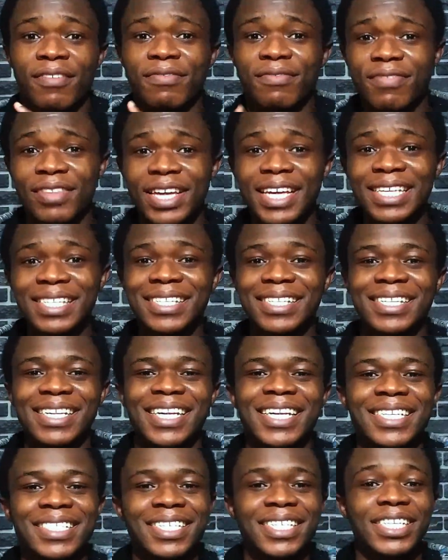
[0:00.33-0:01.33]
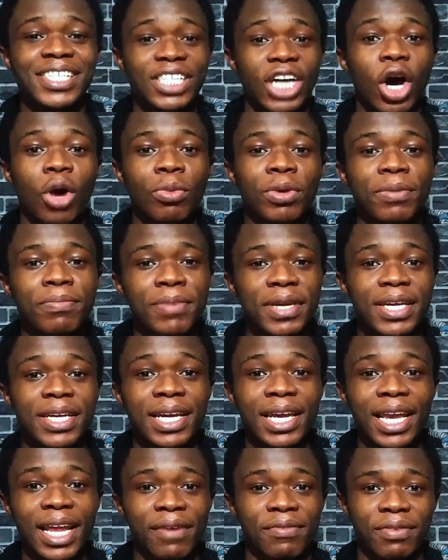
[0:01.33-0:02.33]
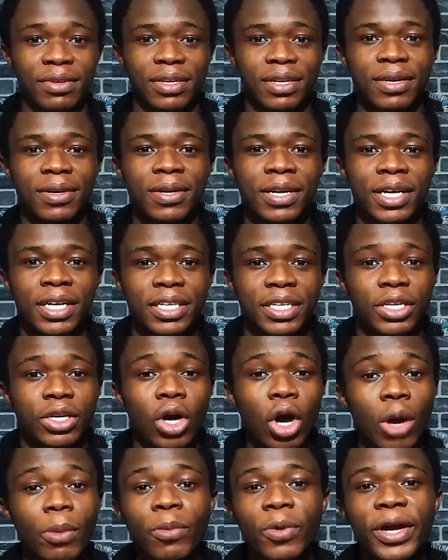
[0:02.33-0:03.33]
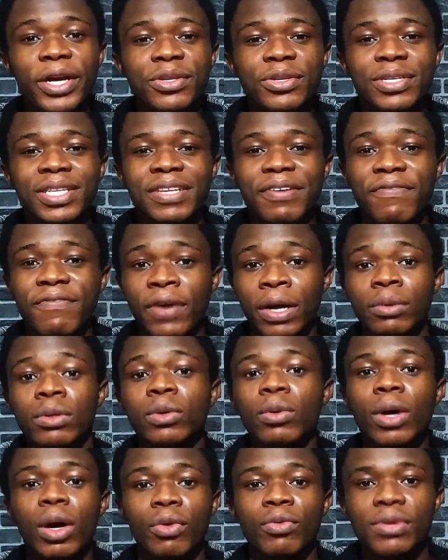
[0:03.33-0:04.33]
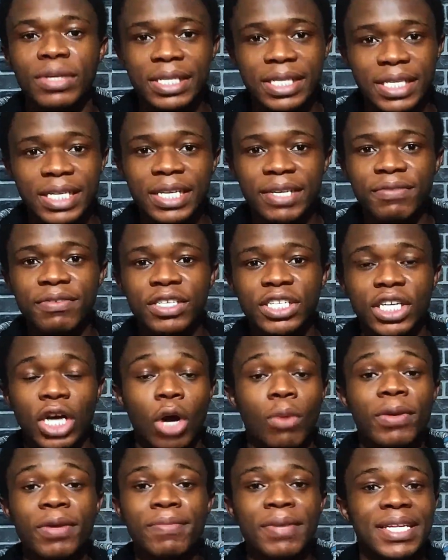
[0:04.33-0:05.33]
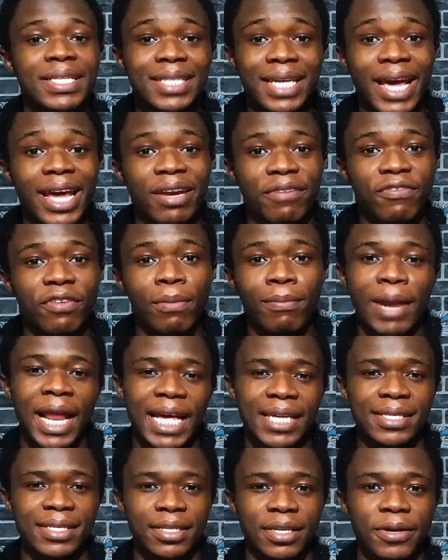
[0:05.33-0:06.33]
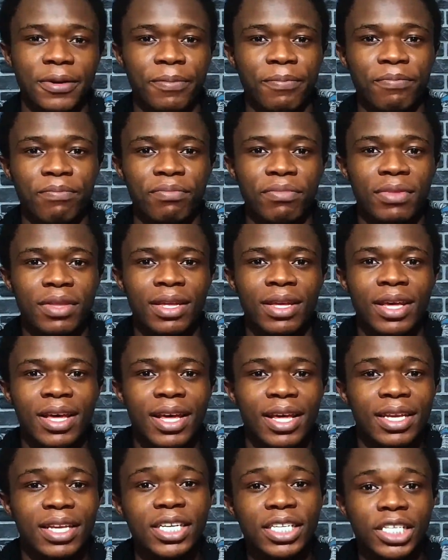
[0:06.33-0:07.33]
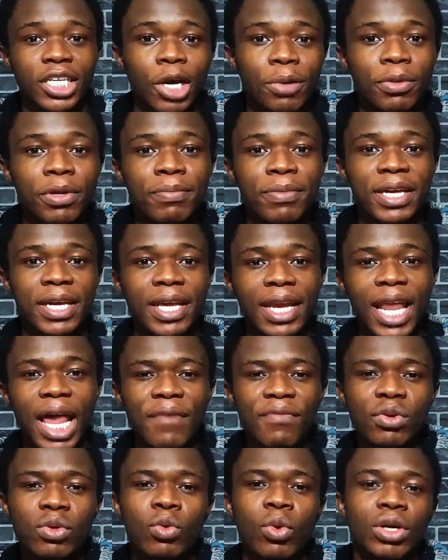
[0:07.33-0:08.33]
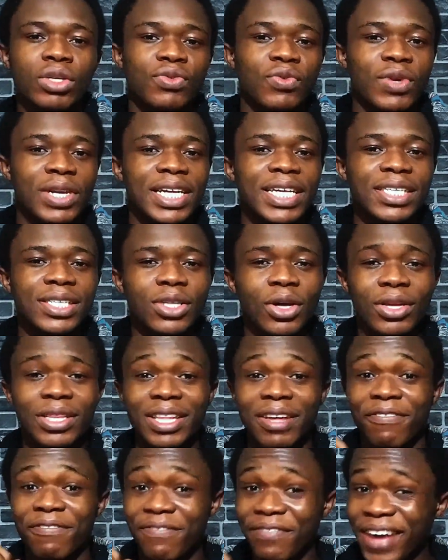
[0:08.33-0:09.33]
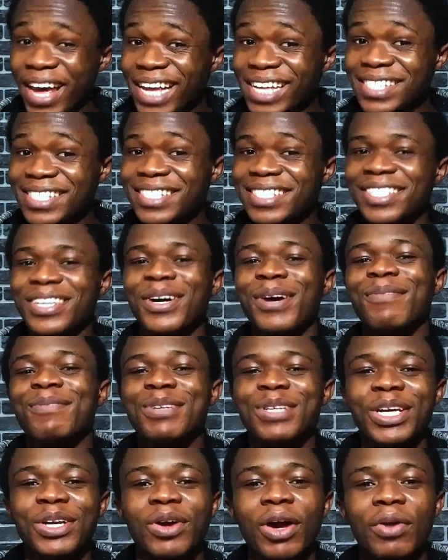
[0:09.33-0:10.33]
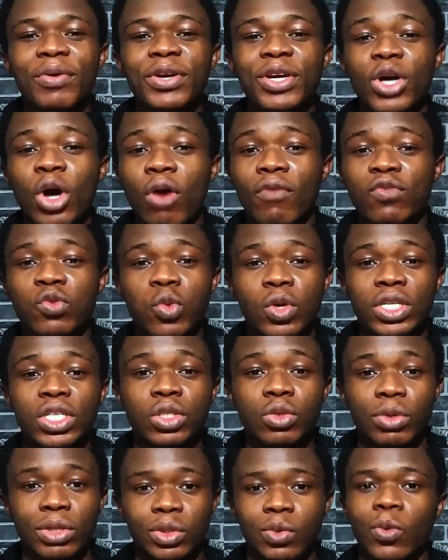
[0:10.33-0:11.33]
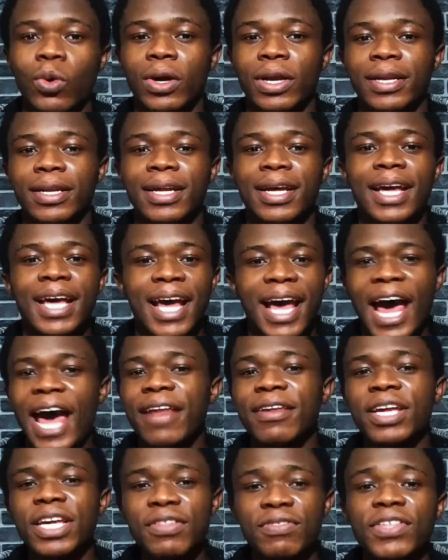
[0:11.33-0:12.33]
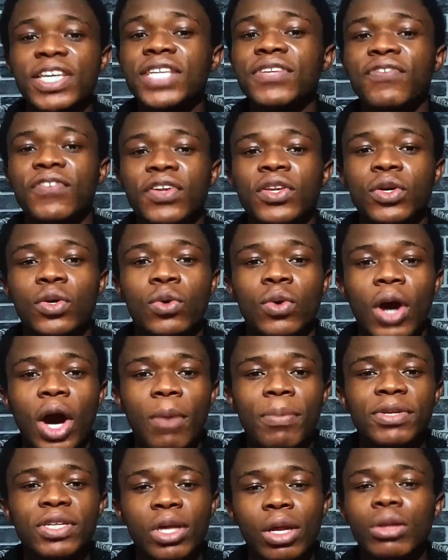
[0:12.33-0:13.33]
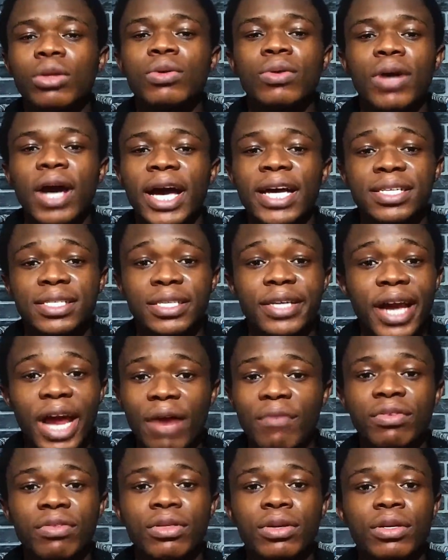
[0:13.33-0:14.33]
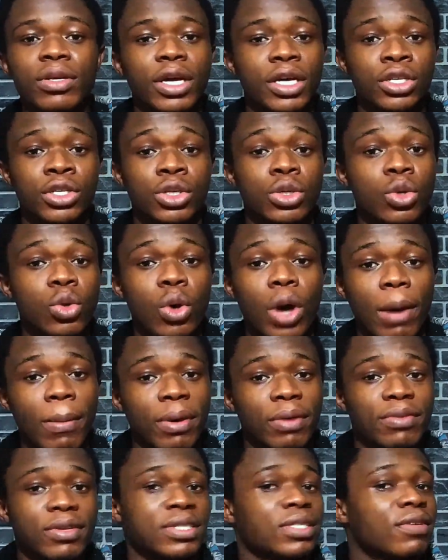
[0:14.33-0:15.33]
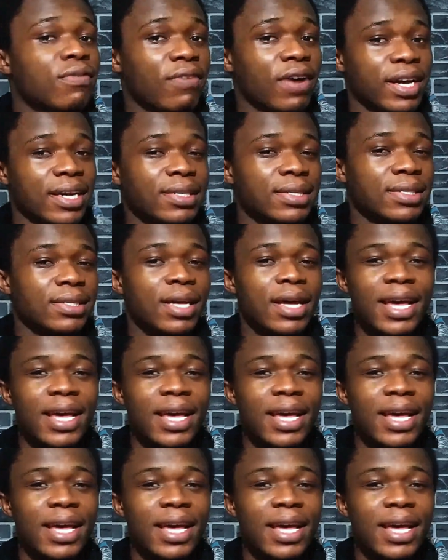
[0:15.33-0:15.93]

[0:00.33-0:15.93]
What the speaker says: This is the Xiaomi Mi 11, the upgrade to the very well received Xiaomi Mi 10 from last year. The Xiaomi Mi 11 was released on the 1st of January of 2021, and in this video I'll be telling you guys everything there is to know about this device.